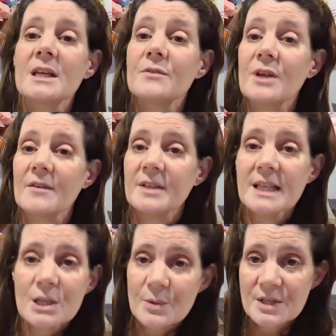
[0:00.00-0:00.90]
If you have
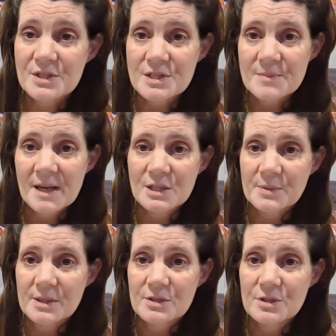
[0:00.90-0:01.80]
any questions about
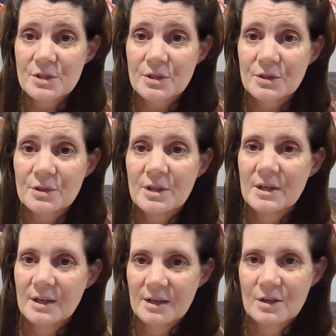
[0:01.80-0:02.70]
22q,
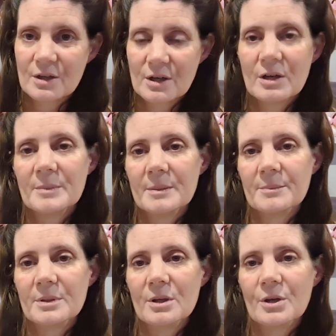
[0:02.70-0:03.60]
comment
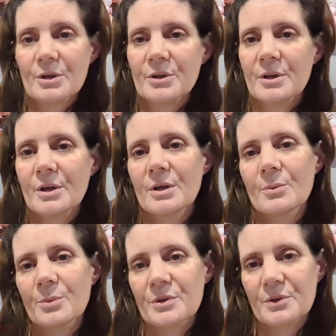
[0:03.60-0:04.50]
below
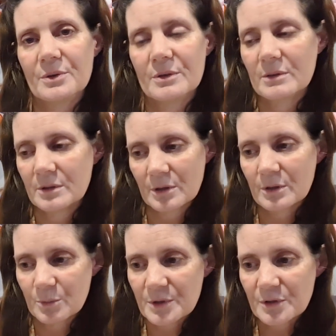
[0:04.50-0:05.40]
with the,
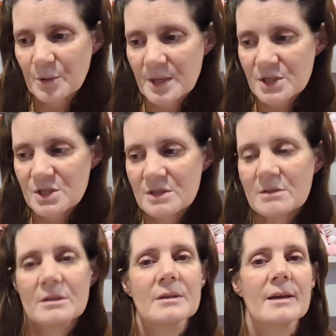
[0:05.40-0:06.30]
with the question,
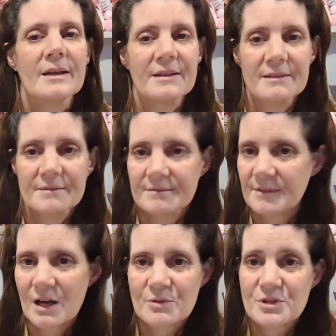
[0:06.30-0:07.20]
and
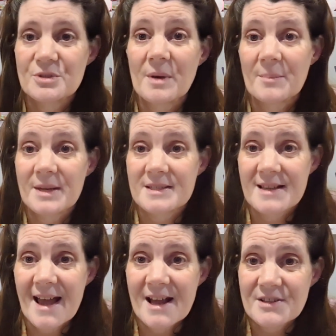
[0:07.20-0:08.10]
I will do my best to
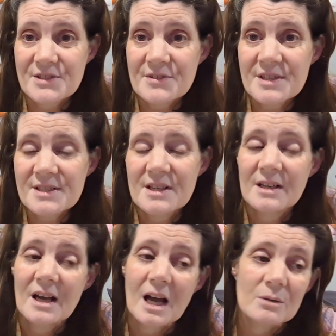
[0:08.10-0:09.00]
answer it.
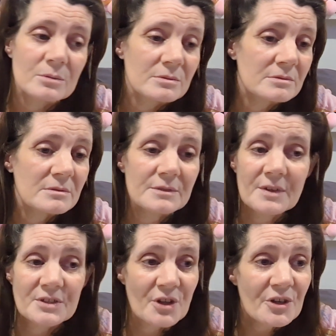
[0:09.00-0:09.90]
I will, if
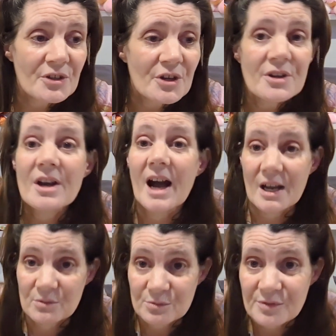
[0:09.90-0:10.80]
I don't know, I
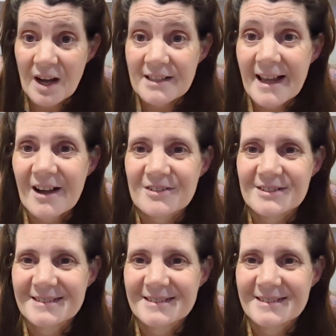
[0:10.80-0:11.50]
will find out.